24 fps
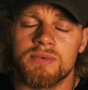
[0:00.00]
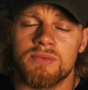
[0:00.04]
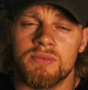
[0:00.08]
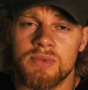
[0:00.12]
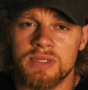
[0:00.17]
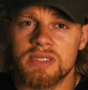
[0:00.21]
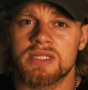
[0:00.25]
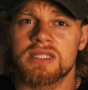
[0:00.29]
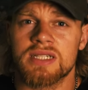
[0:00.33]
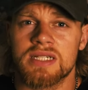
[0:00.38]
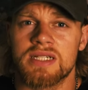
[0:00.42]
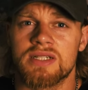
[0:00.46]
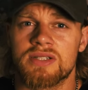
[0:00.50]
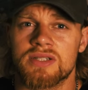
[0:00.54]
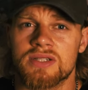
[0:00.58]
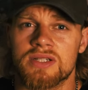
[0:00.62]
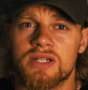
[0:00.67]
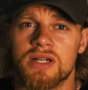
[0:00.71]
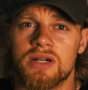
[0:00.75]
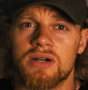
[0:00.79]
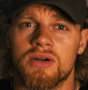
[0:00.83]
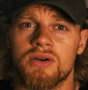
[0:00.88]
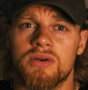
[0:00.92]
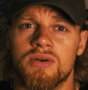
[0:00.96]
We decided to
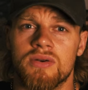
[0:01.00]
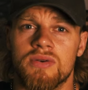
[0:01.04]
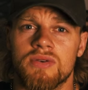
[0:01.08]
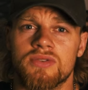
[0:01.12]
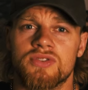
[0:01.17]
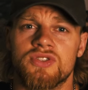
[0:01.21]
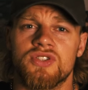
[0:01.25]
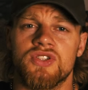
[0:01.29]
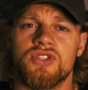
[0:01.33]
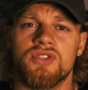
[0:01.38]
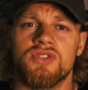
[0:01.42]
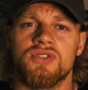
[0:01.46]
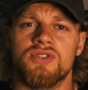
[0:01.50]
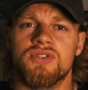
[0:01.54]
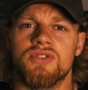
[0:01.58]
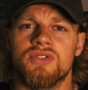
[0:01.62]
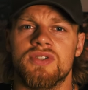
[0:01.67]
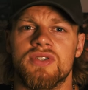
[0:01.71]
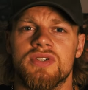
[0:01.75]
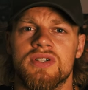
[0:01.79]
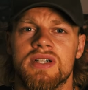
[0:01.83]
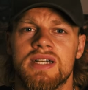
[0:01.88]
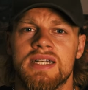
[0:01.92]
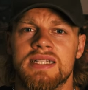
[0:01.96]
go
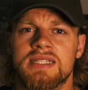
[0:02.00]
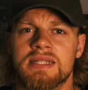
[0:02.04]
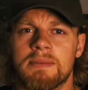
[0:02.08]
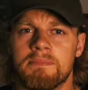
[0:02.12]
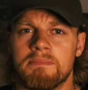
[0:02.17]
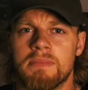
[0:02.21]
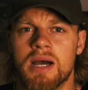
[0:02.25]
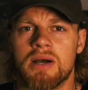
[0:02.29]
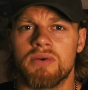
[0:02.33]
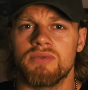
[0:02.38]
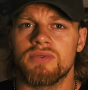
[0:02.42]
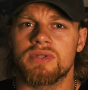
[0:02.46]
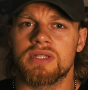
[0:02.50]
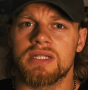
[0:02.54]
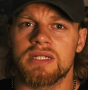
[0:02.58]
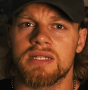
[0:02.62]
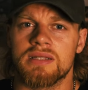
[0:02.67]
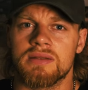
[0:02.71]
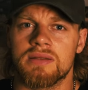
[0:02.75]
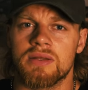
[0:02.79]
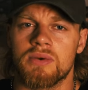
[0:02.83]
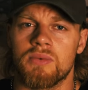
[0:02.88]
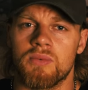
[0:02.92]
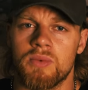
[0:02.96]
to, it's a
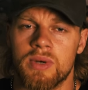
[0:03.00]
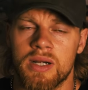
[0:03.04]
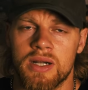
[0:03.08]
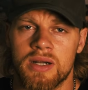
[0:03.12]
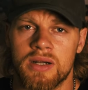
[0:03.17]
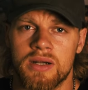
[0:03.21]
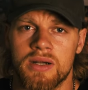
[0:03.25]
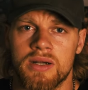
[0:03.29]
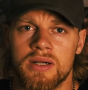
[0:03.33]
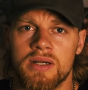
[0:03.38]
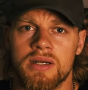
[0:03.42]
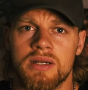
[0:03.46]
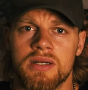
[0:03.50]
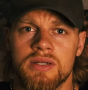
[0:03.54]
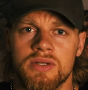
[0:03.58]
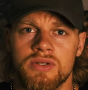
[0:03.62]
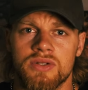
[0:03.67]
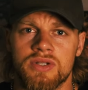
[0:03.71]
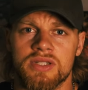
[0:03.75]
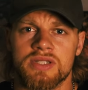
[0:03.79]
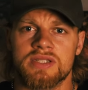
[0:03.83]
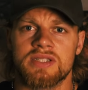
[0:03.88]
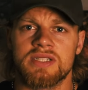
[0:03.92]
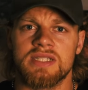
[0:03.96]
mountain where
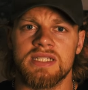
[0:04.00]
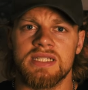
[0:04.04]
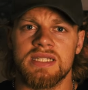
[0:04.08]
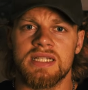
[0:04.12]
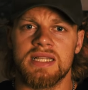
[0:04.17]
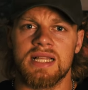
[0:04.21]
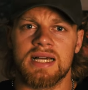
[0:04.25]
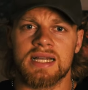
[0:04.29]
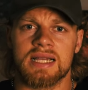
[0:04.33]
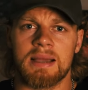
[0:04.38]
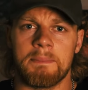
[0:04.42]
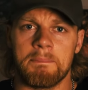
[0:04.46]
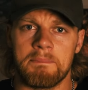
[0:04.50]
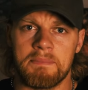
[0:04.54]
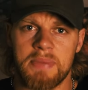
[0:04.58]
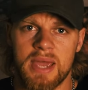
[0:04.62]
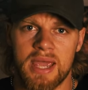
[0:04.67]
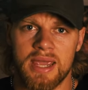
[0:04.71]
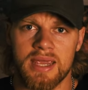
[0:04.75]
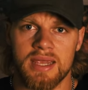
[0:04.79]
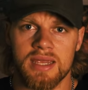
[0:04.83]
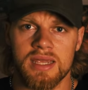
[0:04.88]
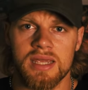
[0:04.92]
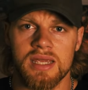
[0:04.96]
you can see like a
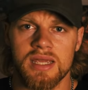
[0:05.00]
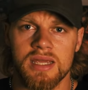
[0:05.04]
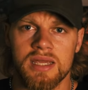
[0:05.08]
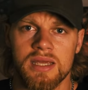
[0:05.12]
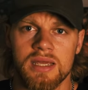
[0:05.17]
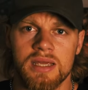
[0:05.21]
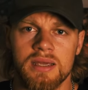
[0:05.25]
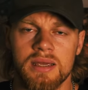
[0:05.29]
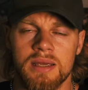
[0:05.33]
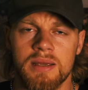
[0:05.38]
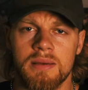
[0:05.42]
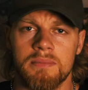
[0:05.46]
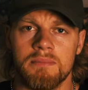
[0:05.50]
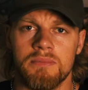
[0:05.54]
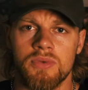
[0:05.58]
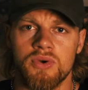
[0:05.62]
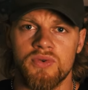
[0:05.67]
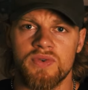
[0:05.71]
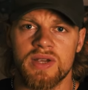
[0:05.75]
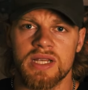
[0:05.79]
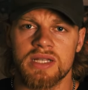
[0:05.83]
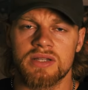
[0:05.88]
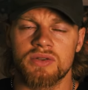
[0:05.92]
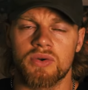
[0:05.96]
bay
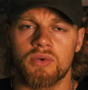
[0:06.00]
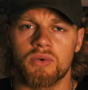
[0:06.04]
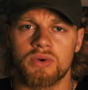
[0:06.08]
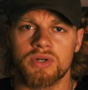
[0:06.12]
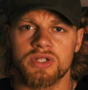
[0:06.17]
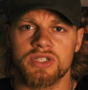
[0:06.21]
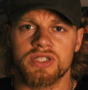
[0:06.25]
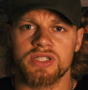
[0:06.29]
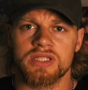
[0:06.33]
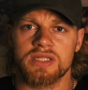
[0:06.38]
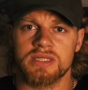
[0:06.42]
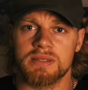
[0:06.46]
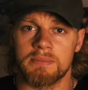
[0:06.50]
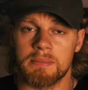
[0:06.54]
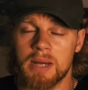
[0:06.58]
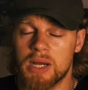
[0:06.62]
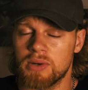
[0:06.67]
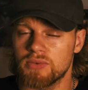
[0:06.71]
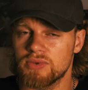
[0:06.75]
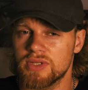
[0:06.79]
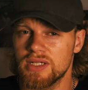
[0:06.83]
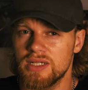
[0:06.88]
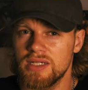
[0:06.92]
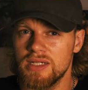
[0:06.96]
moving towards the
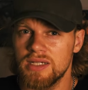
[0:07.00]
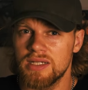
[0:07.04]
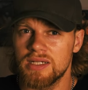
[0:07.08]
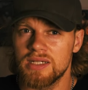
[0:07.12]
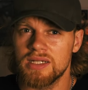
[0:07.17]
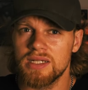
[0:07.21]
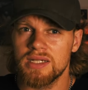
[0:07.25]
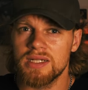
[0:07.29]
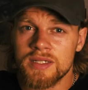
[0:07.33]
mountain.